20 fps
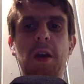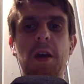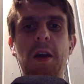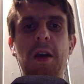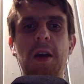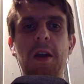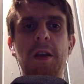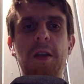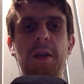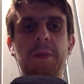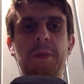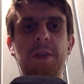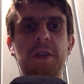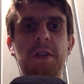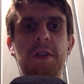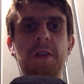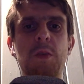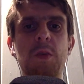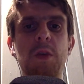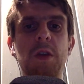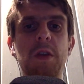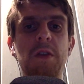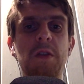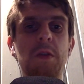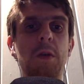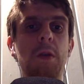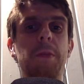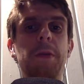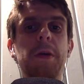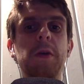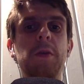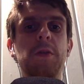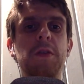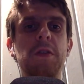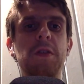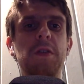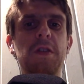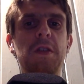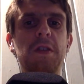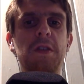and uh, this is what it's all about.
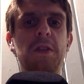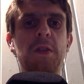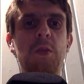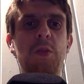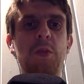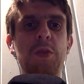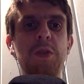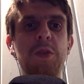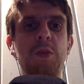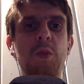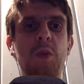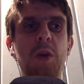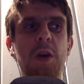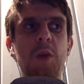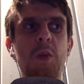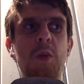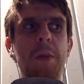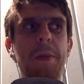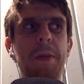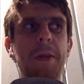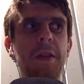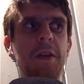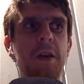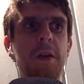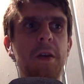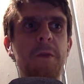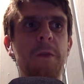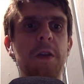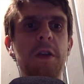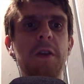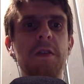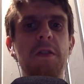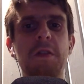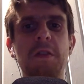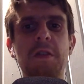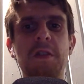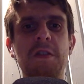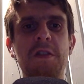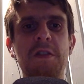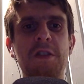This is the reason why we build
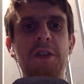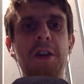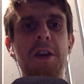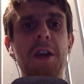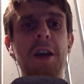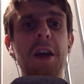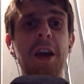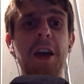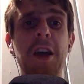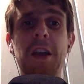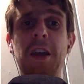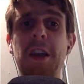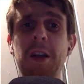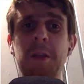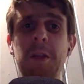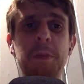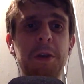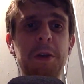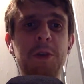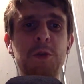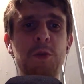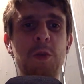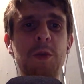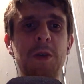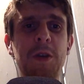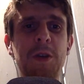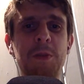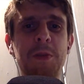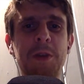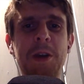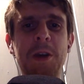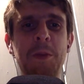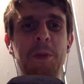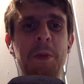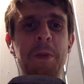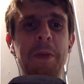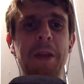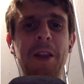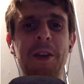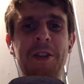conferences. It's uh, not because we want to become a
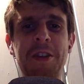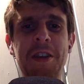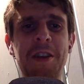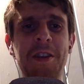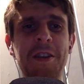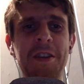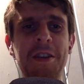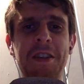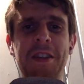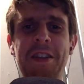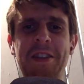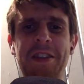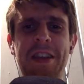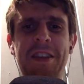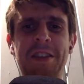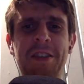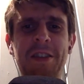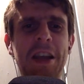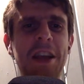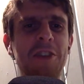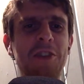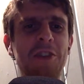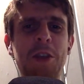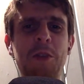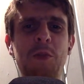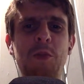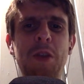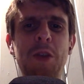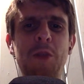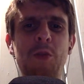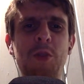millionaire; that doesn't actually really